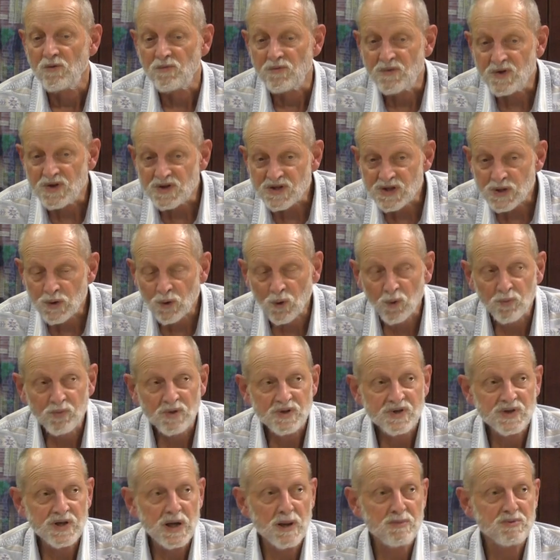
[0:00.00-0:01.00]
visual
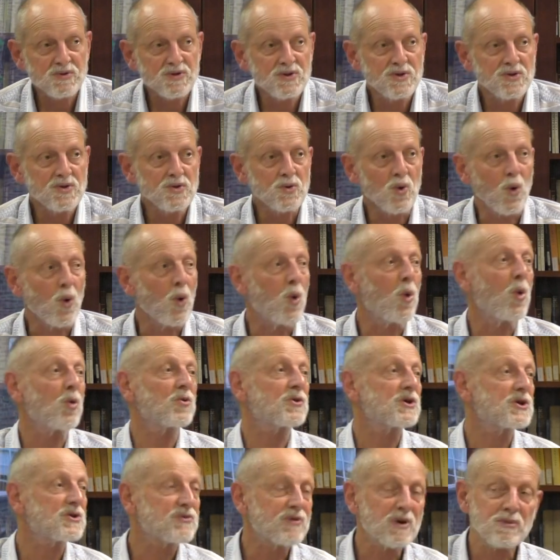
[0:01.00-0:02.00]
perception,
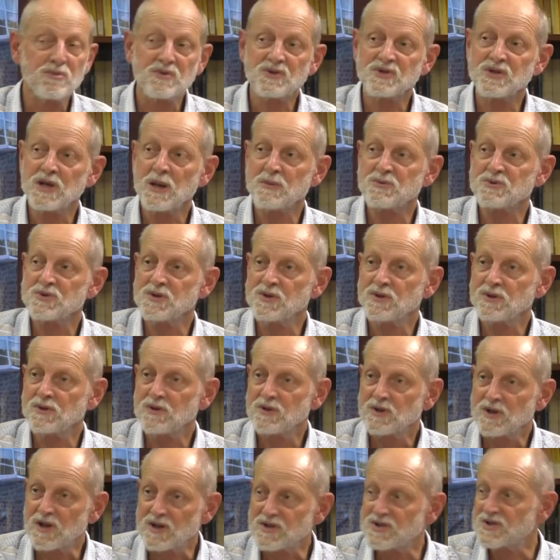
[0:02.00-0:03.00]
auditory
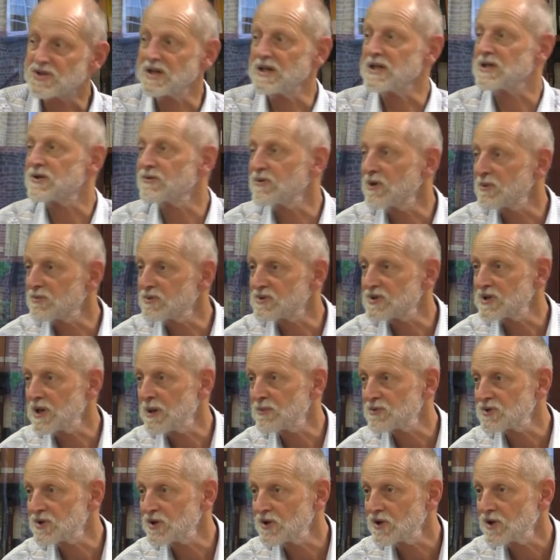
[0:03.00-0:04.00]
perception, gustatory
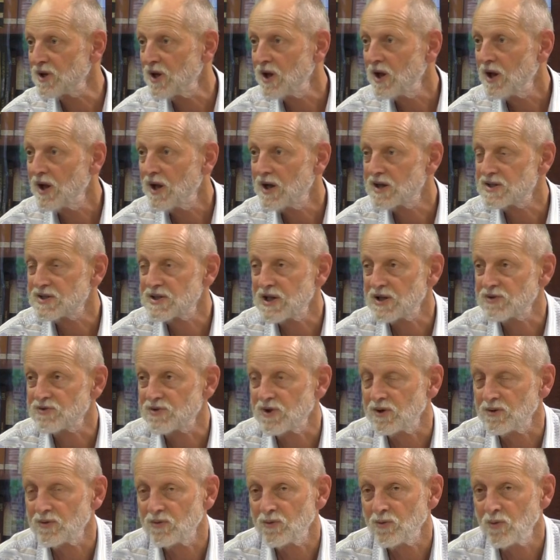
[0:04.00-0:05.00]
perception, et
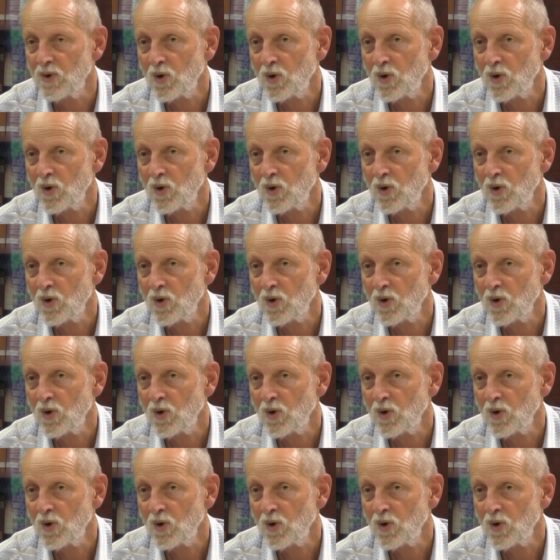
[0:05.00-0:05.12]
cetera.